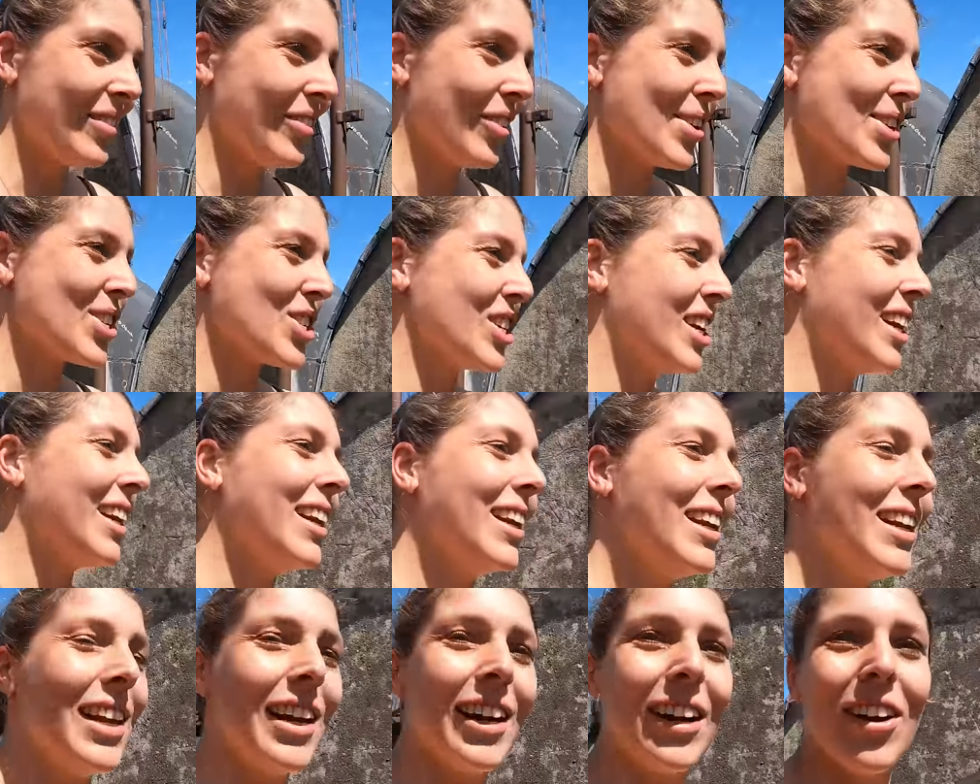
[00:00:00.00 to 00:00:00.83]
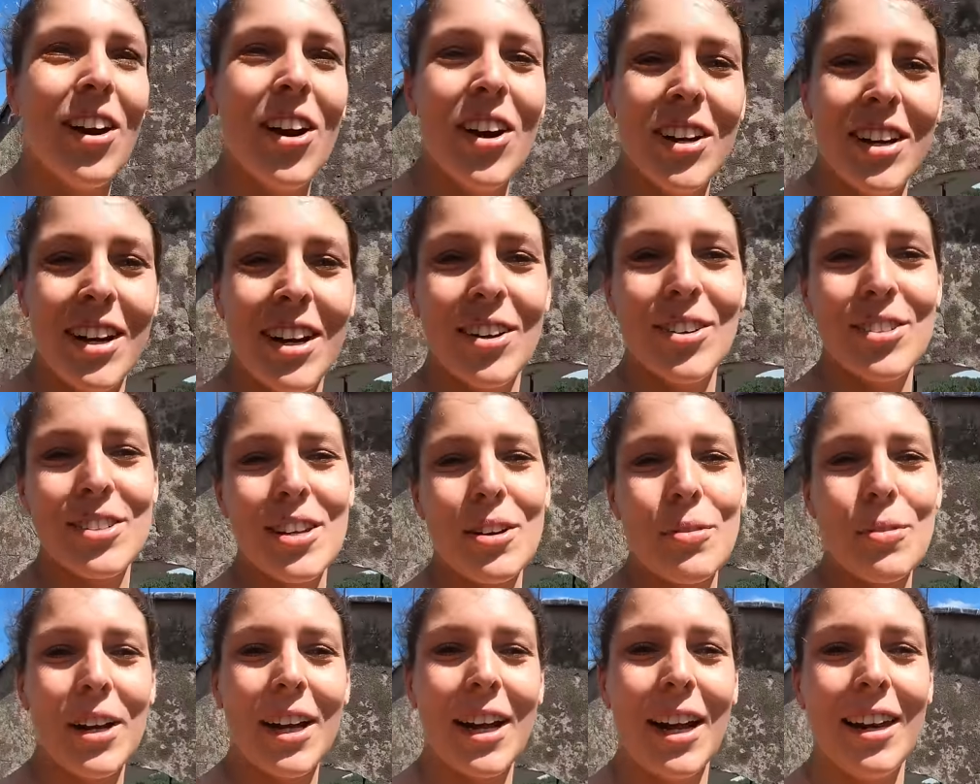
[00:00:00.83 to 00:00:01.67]
unfortunately they're gone now
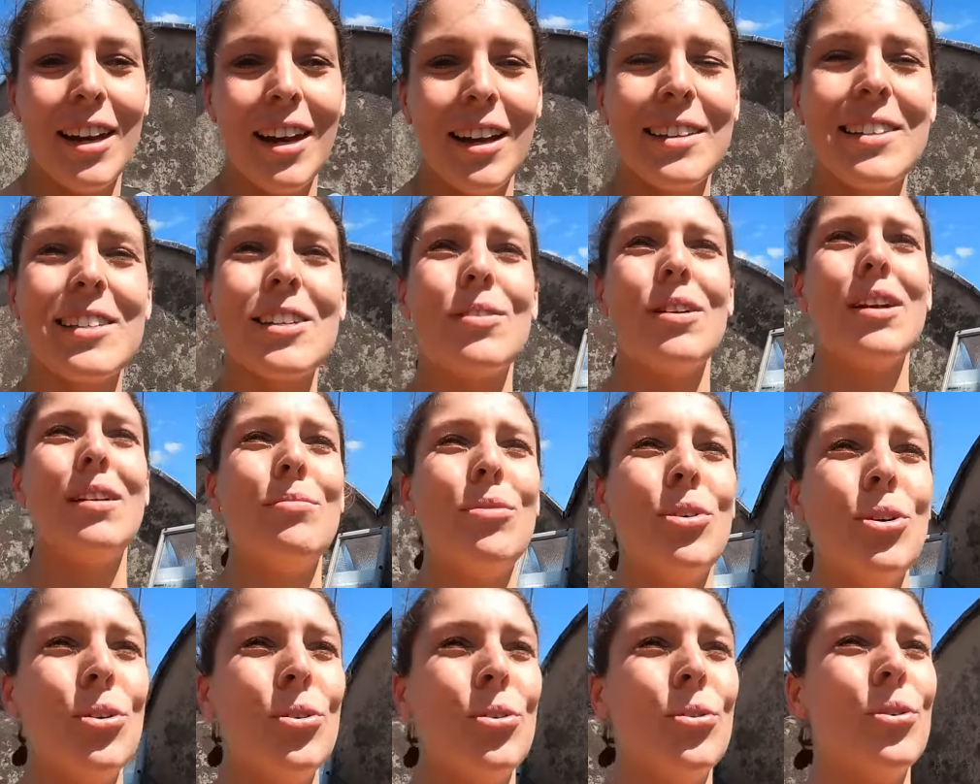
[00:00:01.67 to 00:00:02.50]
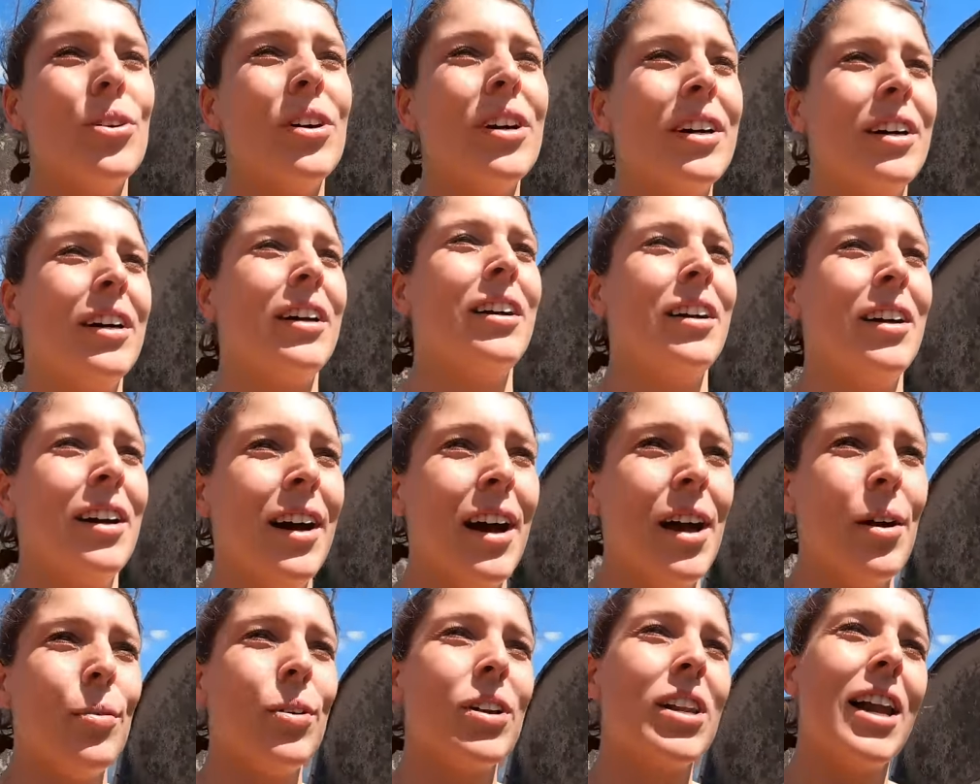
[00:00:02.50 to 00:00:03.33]
so we cannot scream hoo hoo
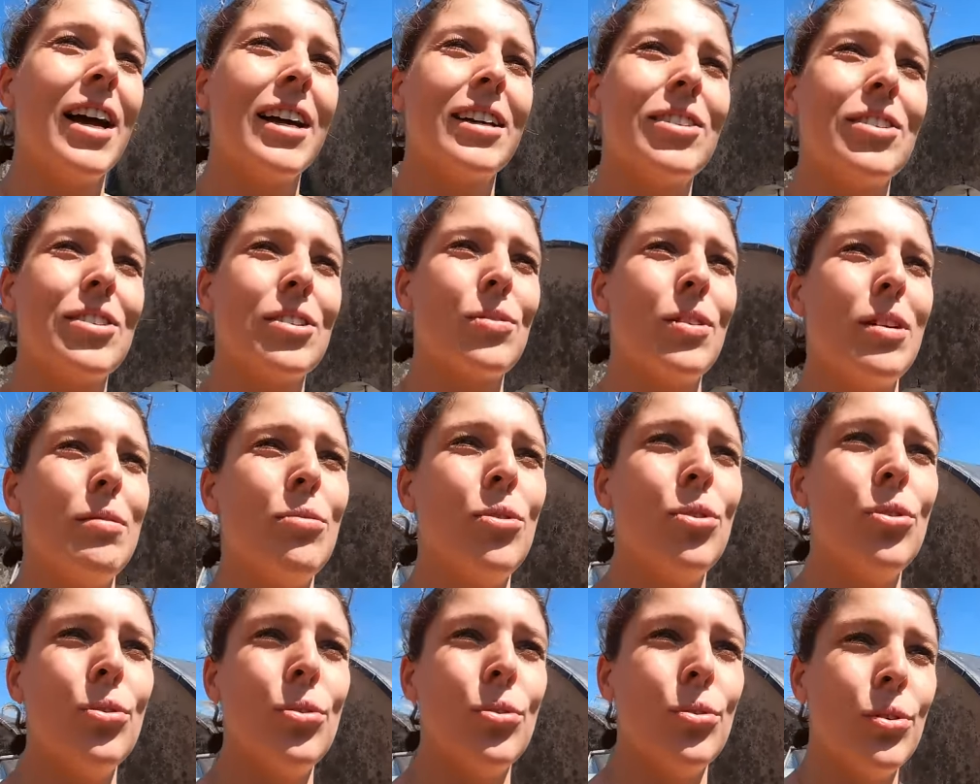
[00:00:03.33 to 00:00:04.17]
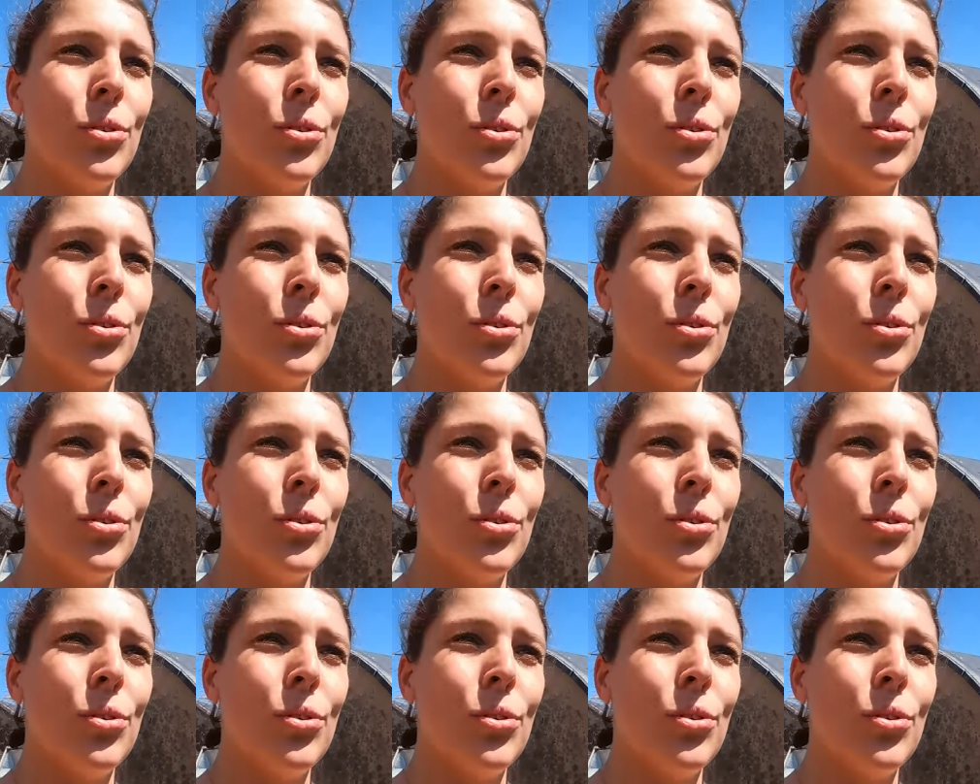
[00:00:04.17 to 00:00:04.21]
I would like to scream hoo